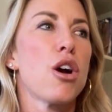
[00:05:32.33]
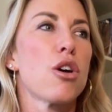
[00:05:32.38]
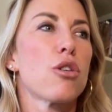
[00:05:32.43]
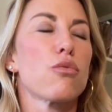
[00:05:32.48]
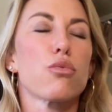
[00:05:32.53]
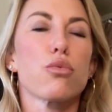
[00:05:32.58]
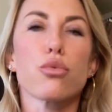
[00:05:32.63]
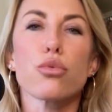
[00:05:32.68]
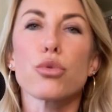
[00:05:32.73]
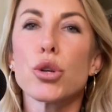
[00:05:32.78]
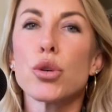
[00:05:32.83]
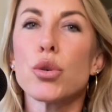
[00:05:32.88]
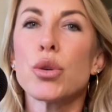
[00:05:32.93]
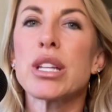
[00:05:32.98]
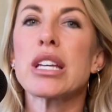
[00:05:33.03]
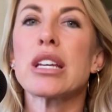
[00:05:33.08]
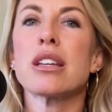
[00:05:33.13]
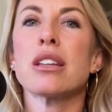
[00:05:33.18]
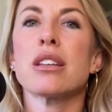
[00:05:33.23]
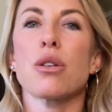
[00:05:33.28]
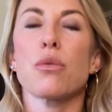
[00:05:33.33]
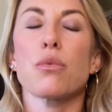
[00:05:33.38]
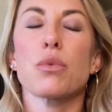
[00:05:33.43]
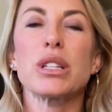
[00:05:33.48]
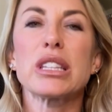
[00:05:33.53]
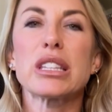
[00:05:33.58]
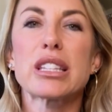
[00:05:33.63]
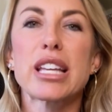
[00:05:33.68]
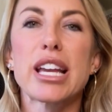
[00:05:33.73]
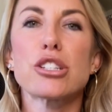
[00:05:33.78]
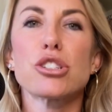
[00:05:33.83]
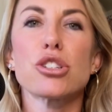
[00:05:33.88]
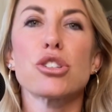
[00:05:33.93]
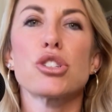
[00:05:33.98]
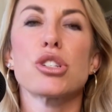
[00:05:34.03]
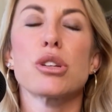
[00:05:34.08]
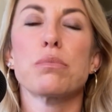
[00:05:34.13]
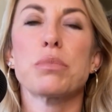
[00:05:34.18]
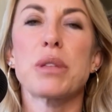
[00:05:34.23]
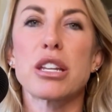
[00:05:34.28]
rooted
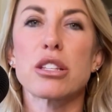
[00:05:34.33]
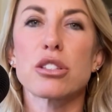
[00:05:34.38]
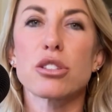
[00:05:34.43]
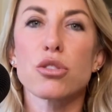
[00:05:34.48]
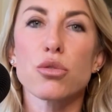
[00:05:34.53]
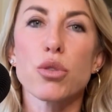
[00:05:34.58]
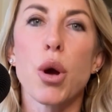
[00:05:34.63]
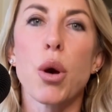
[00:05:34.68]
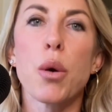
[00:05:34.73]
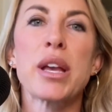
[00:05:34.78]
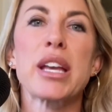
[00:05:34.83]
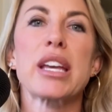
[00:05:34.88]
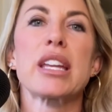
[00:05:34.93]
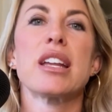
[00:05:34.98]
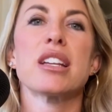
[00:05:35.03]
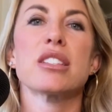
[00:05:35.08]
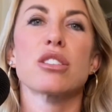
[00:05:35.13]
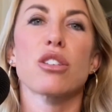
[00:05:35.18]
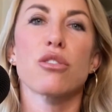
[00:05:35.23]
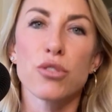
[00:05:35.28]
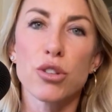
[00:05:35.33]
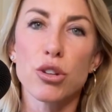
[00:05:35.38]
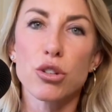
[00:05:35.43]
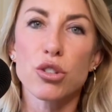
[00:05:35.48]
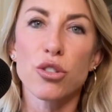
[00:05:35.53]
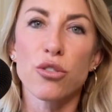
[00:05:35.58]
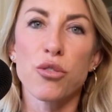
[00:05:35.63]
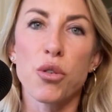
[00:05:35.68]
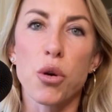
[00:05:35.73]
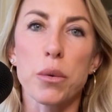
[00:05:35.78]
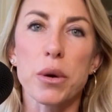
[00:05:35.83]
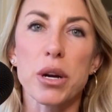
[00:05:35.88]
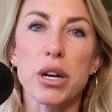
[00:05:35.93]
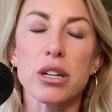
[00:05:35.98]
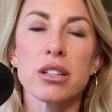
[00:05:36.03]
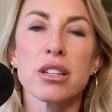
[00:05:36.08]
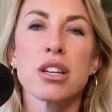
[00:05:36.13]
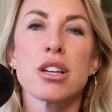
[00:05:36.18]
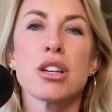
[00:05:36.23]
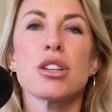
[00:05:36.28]
relationship that is growing and has a future
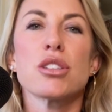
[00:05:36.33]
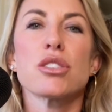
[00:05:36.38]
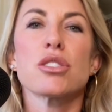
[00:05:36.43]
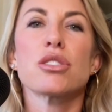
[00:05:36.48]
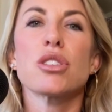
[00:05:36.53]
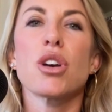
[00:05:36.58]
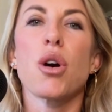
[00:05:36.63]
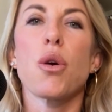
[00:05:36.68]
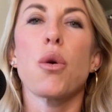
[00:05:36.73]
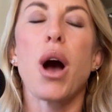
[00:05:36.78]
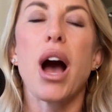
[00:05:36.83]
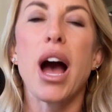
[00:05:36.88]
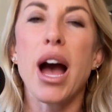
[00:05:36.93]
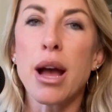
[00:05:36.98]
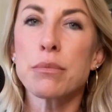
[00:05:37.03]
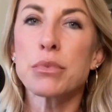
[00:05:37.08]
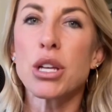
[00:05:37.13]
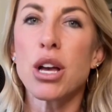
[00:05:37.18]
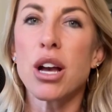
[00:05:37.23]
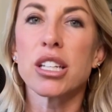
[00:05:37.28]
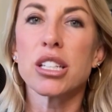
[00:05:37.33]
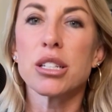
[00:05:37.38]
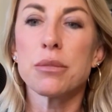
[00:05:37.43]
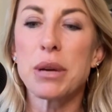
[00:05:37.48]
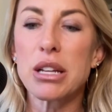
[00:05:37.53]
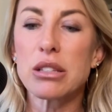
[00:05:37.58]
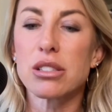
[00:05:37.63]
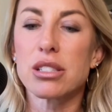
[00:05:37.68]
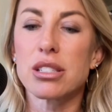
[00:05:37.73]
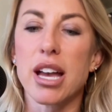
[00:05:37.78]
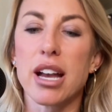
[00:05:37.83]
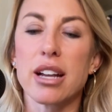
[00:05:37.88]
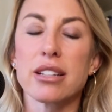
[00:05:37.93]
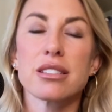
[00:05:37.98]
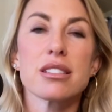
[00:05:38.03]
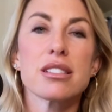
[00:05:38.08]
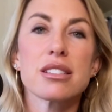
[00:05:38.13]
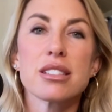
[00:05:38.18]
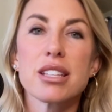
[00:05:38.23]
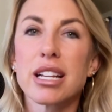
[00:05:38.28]
forward. So I'm talking about
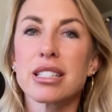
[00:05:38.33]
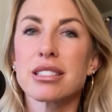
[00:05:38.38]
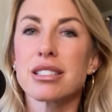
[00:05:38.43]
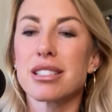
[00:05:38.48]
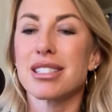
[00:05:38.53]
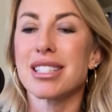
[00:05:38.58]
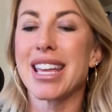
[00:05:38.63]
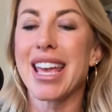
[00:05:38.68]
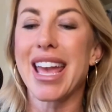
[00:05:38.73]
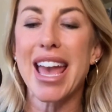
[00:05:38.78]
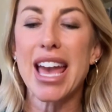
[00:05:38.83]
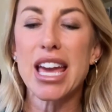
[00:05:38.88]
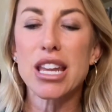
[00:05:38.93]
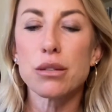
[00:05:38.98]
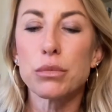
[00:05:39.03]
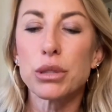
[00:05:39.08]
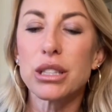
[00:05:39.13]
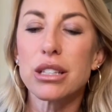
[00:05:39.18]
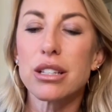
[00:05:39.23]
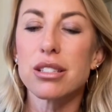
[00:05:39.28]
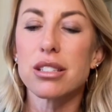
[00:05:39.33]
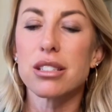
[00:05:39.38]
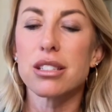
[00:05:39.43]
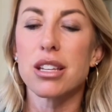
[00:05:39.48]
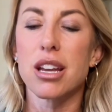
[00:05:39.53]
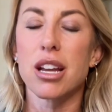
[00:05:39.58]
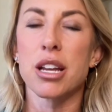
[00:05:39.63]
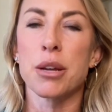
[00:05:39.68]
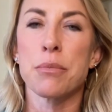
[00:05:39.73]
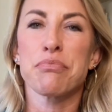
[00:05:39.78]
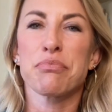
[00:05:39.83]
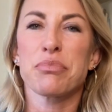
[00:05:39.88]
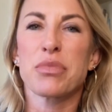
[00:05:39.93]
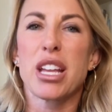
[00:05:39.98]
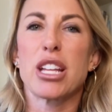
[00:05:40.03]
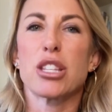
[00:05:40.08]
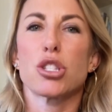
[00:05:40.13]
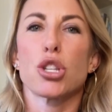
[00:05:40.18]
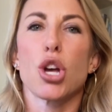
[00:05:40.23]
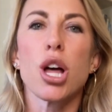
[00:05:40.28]
sex. Sex is the animalistic.
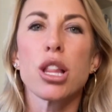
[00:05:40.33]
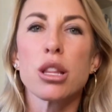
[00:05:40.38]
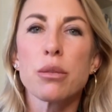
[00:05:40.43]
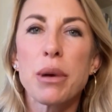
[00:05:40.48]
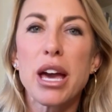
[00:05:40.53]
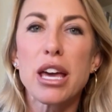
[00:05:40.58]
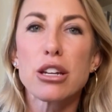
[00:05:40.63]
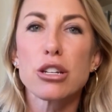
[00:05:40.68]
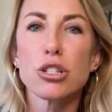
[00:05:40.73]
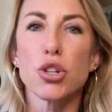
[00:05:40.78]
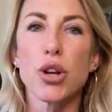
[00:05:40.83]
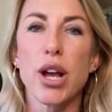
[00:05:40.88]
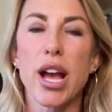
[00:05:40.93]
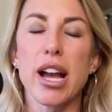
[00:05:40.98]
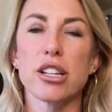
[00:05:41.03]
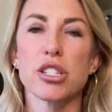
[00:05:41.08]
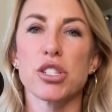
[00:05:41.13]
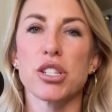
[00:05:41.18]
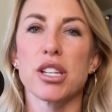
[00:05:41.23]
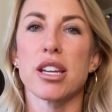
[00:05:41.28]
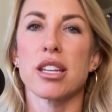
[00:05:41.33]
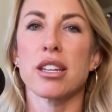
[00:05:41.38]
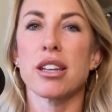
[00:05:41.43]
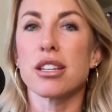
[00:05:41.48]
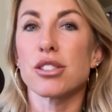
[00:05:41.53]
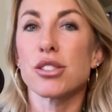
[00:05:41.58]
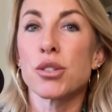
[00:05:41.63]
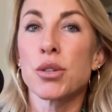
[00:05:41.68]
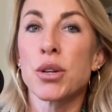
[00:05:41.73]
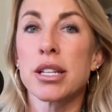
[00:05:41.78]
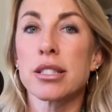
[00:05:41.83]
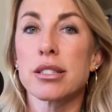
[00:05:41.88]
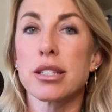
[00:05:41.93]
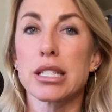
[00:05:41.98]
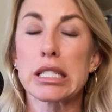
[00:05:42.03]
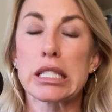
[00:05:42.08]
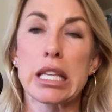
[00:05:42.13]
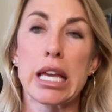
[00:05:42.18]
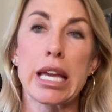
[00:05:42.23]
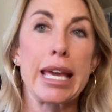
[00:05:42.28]
It's all about attraction. As you guys
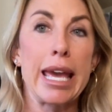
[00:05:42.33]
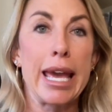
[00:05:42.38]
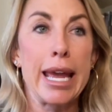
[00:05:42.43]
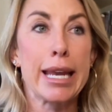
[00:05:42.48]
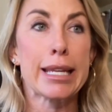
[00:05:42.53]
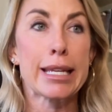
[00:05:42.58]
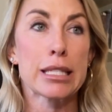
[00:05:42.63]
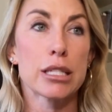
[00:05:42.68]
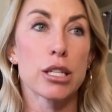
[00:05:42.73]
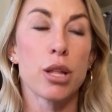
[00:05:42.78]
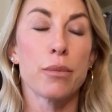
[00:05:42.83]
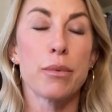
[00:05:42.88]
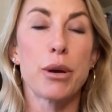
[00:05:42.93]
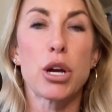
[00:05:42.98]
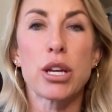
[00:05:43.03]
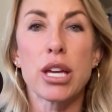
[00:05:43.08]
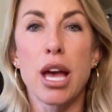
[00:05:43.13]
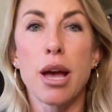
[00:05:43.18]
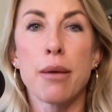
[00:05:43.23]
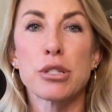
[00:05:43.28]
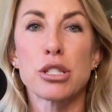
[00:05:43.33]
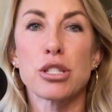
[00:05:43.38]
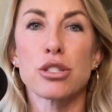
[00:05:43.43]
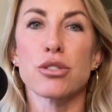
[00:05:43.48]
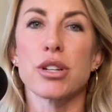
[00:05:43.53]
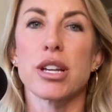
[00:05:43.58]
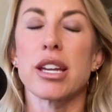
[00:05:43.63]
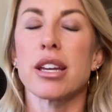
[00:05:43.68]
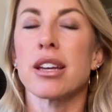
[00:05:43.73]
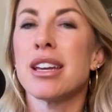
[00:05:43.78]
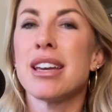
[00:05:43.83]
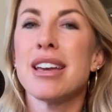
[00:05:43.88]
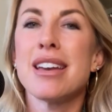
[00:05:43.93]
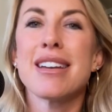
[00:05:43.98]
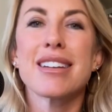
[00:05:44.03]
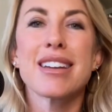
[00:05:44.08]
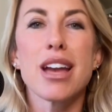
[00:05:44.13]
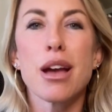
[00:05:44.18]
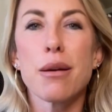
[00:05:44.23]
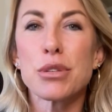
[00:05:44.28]
like to say, Katy, it's all about chemistry.
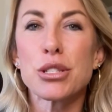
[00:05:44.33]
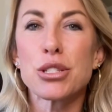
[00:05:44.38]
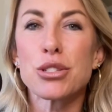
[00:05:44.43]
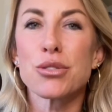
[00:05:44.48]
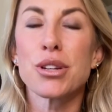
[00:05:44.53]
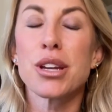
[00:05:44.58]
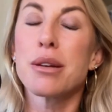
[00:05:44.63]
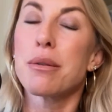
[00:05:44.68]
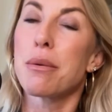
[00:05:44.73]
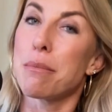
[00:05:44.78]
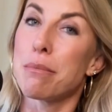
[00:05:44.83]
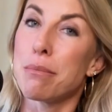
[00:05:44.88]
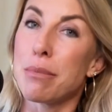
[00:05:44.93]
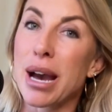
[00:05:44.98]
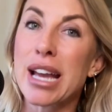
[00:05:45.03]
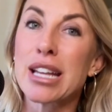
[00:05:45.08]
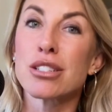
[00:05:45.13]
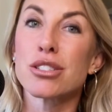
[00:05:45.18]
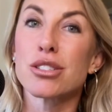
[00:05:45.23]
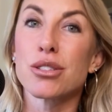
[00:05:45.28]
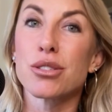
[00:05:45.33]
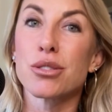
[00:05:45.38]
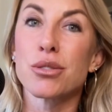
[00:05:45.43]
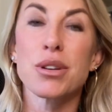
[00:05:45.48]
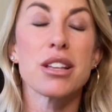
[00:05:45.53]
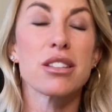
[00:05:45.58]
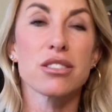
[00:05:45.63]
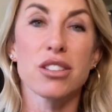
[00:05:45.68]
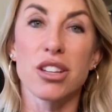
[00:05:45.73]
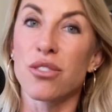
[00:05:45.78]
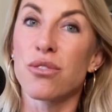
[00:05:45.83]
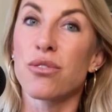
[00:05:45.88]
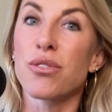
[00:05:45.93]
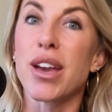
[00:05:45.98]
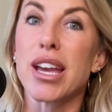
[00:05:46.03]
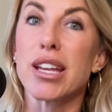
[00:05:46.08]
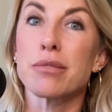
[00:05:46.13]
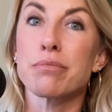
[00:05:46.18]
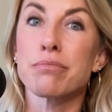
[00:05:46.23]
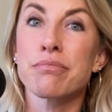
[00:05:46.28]
Chemistry, mind you, is going to
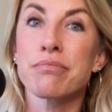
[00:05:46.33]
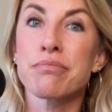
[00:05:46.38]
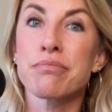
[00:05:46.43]
fade